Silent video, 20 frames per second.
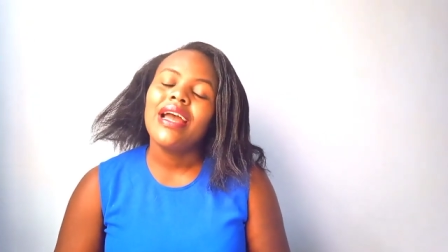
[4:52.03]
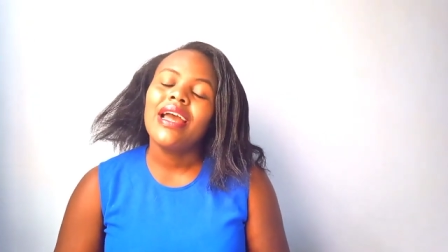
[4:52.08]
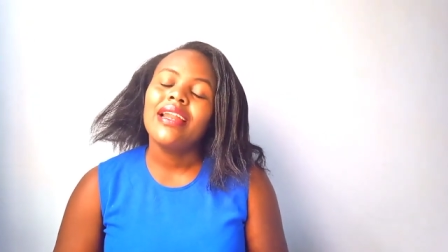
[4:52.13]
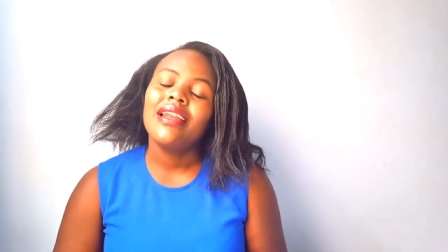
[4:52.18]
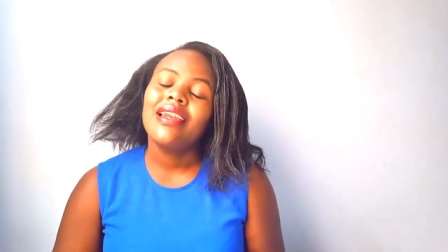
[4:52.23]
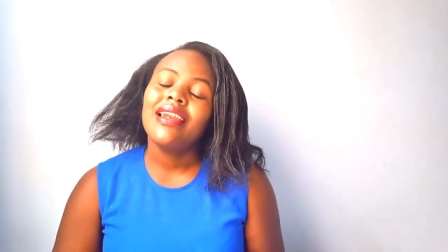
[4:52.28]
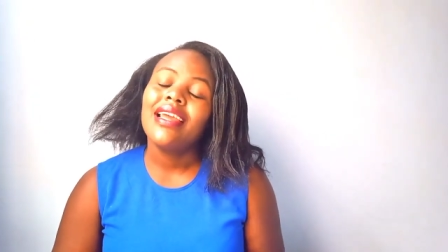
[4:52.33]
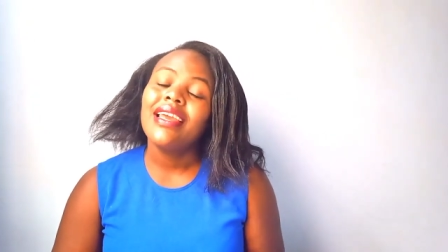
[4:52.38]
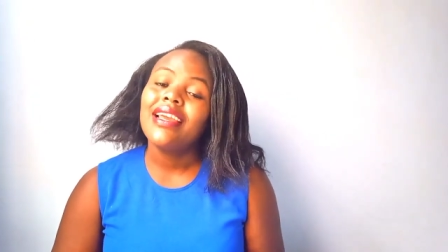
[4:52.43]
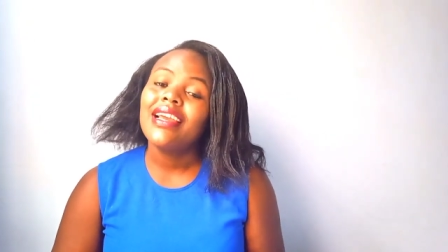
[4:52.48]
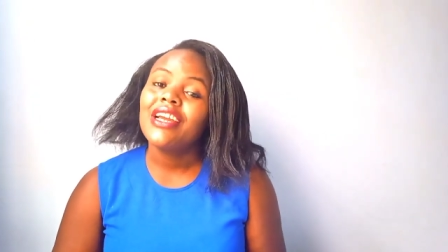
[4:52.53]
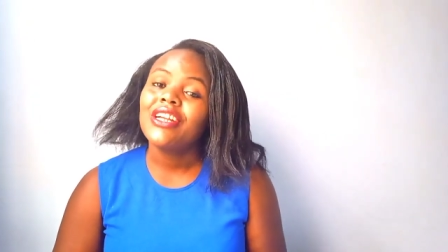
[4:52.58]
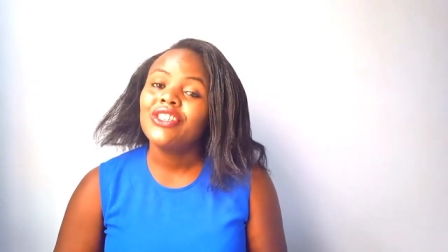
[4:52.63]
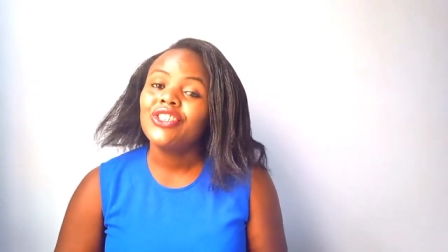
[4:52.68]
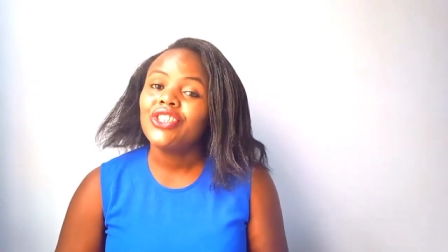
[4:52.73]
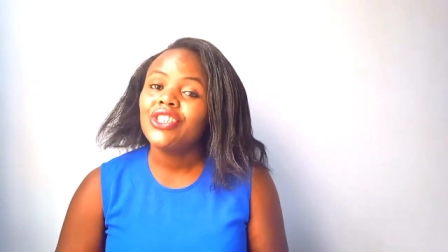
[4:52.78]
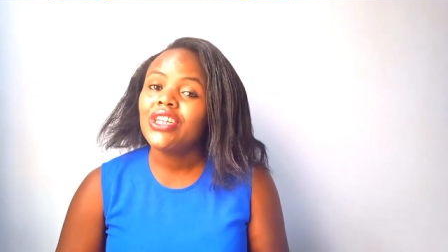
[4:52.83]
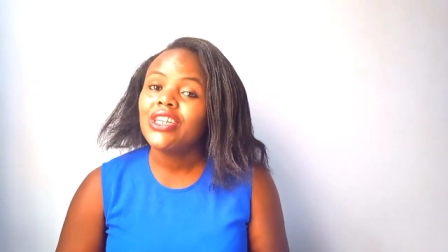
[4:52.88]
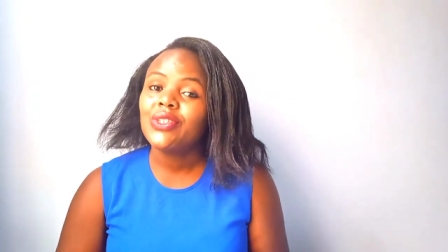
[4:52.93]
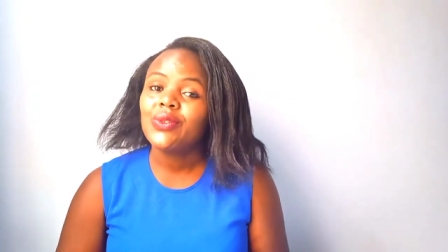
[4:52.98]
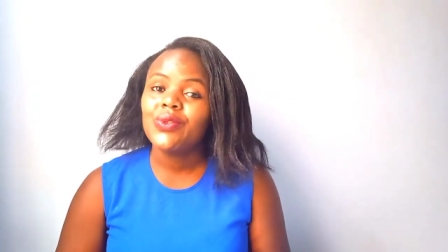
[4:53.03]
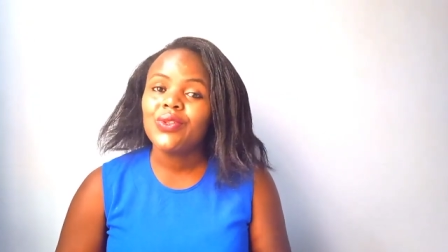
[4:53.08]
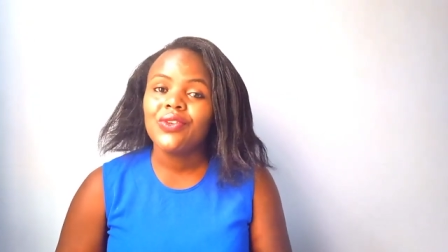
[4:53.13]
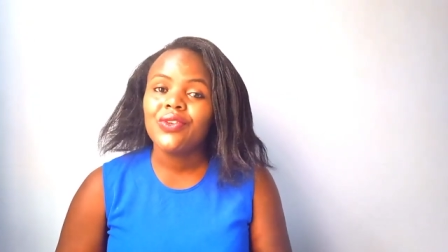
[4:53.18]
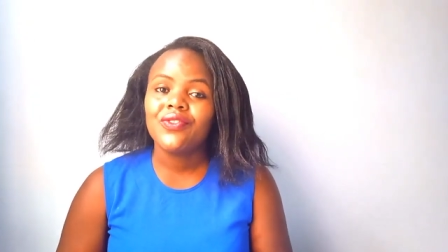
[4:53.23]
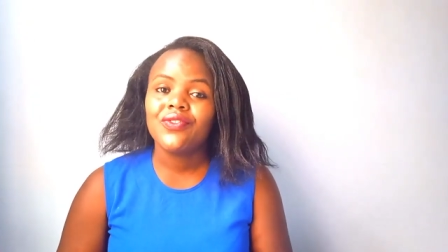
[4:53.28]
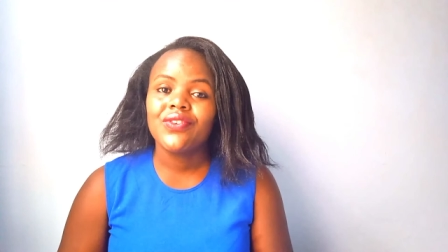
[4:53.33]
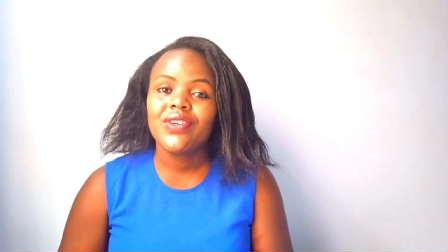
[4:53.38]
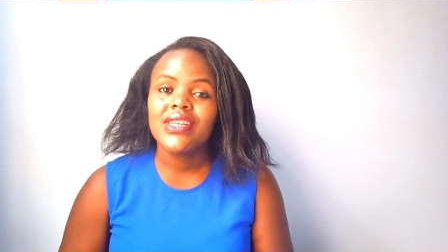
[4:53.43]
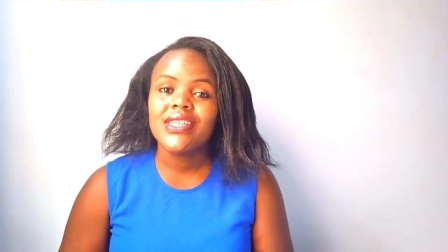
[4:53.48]
and like and share it with
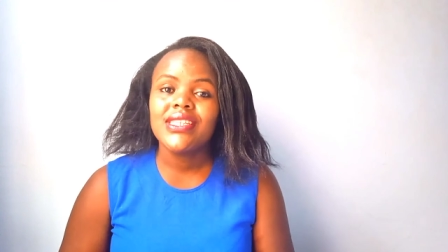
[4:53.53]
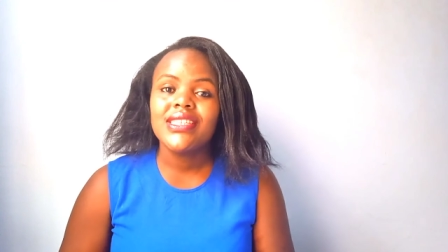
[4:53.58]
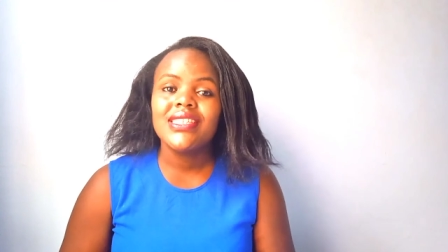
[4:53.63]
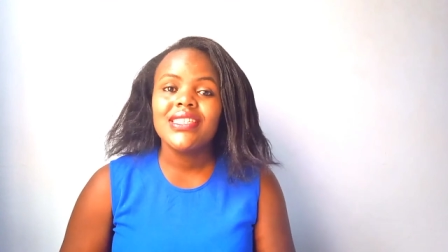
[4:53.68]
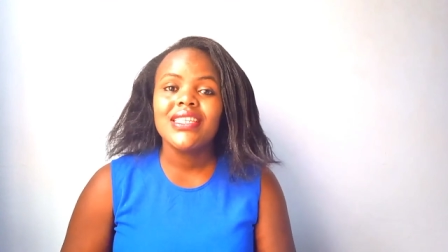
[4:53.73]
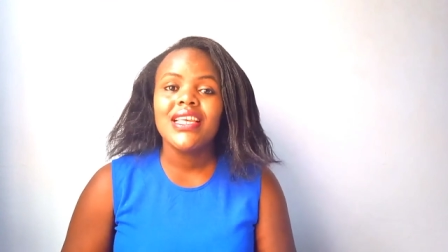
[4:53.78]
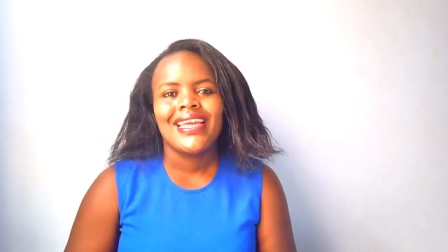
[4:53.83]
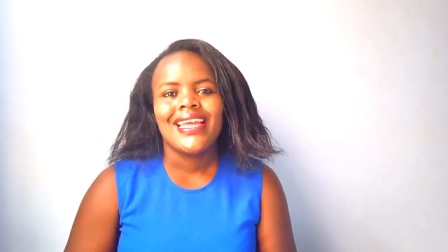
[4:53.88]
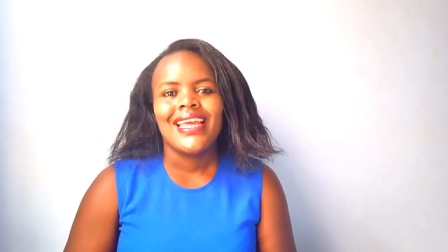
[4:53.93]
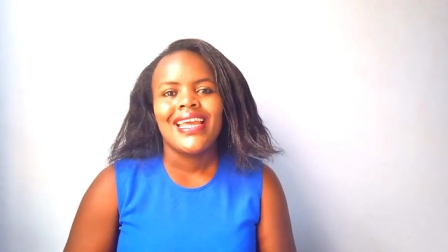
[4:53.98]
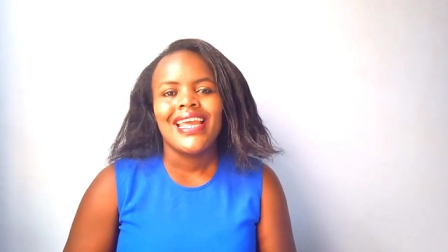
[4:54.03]
your friends